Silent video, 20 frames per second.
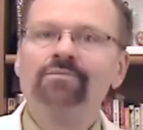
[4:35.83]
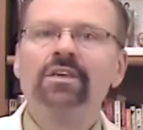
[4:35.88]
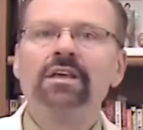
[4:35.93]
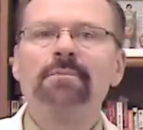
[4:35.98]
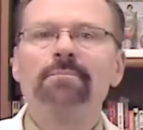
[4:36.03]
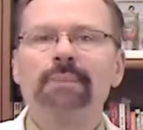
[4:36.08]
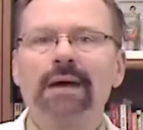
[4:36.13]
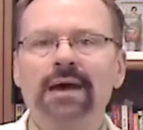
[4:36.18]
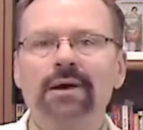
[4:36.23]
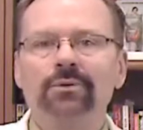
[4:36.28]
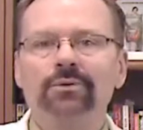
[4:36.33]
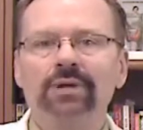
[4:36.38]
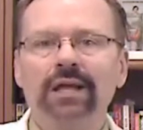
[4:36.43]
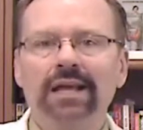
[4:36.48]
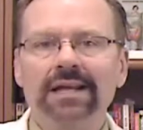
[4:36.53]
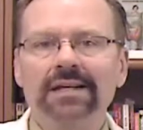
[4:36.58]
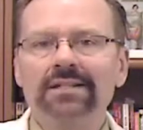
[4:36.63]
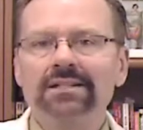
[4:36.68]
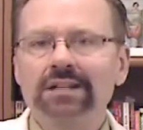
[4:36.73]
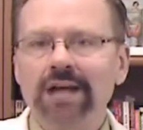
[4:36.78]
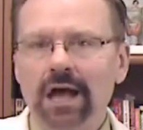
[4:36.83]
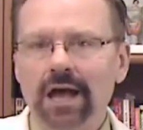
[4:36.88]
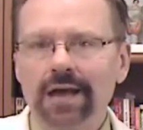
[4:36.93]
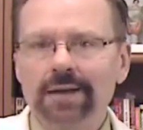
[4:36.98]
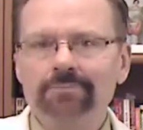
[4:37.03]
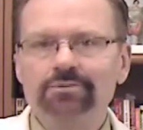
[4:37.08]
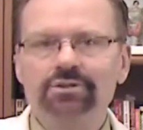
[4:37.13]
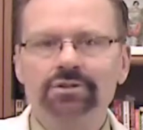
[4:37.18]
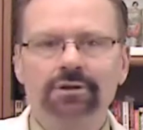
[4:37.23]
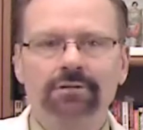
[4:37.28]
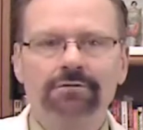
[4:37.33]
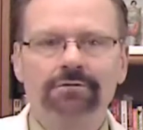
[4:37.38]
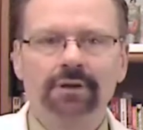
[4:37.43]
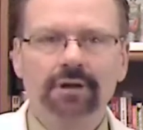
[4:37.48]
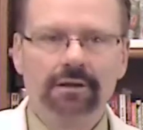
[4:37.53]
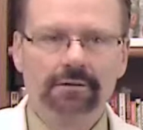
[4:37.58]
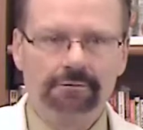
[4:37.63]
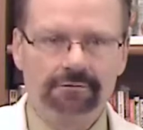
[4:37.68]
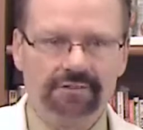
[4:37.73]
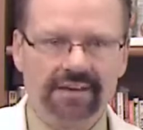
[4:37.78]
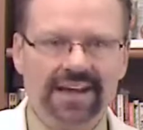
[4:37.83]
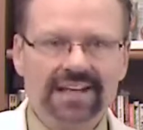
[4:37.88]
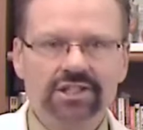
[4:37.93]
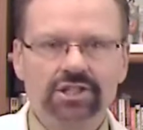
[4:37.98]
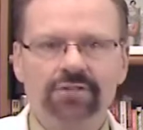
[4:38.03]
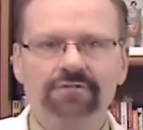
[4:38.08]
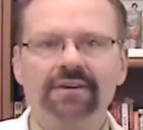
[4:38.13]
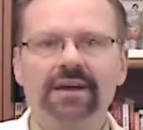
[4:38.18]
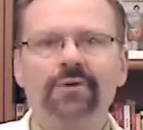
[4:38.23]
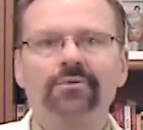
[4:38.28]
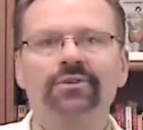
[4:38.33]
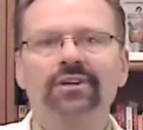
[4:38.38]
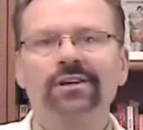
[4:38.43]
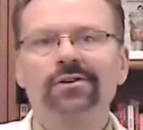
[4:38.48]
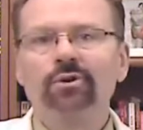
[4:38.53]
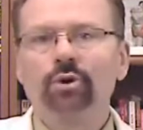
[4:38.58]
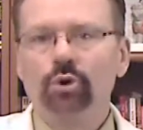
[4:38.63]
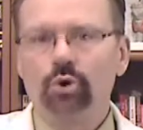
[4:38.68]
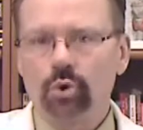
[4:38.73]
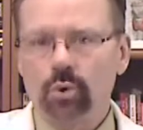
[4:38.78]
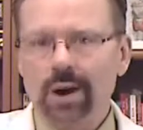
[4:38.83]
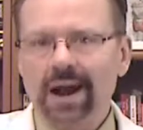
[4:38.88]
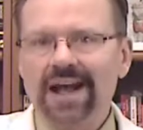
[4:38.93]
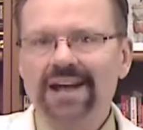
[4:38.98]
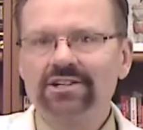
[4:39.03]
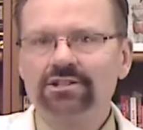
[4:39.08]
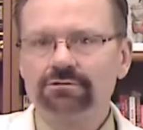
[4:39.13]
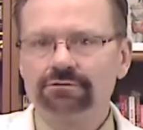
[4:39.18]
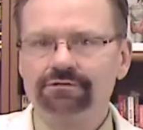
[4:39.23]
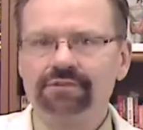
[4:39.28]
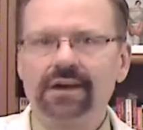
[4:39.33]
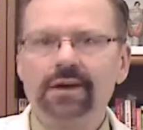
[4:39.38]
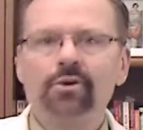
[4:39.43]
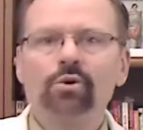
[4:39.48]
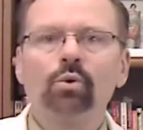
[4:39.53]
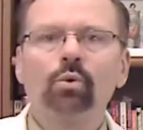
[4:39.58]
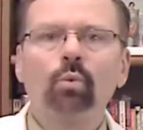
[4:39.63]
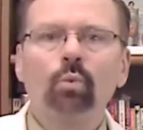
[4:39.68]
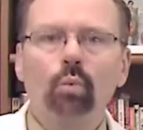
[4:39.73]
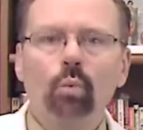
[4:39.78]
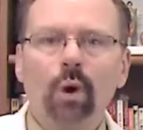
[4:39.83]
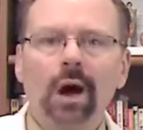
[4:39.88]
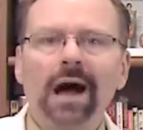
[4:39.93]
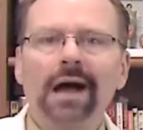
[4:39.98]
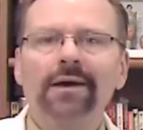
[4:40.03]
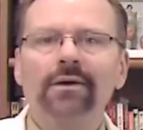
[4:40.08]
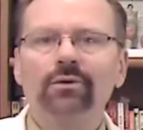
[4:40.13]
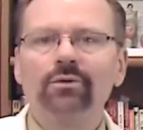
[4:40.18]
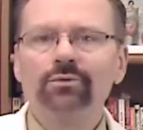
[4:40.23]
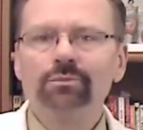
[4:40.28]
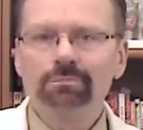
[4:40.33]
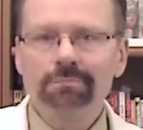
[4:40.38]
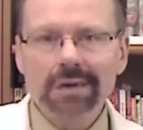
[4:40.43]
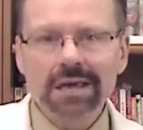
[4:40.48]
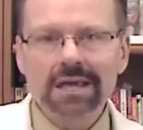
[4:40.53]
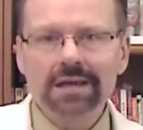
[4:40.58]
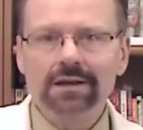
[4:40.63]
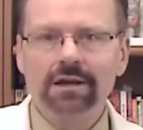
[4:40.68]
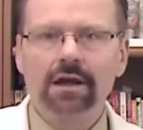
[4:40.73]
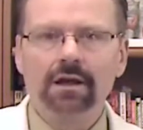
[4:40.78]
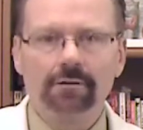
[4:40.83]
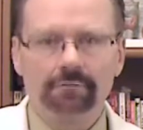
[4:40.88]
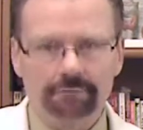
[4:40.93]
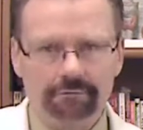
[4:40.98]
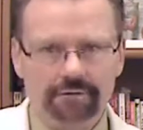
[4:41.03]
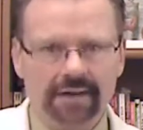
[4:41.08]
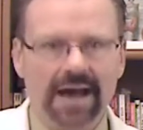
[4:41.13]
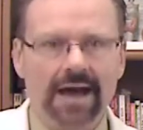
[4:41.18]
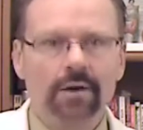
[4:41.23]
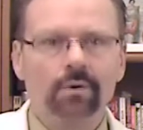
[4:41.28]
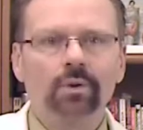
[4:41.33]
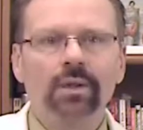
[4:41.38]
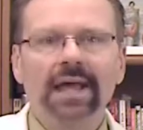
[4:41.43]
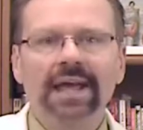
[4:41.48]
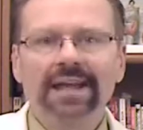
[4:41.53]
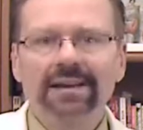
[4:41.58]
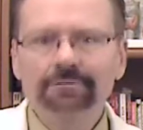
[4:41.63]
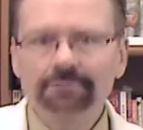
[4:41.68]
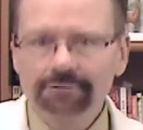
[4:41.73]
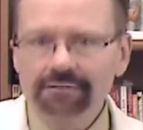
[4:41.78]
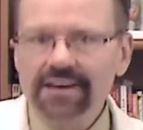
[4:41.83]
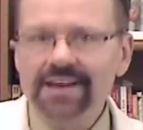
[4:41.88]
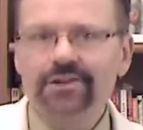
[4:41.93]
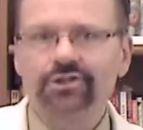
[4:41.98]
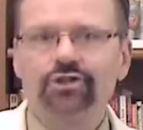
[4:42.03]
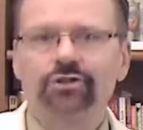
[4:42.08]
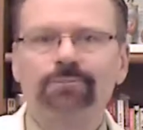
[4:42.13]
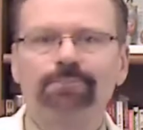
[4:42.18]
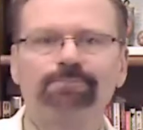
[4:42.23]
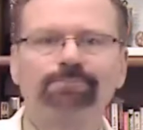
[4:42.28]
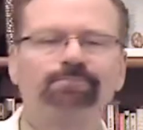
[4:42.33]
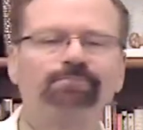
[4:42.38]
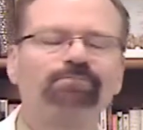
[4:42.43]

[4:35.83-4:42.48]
the amount and types of fats found in grass-fed or wild meat, fowl, and fish.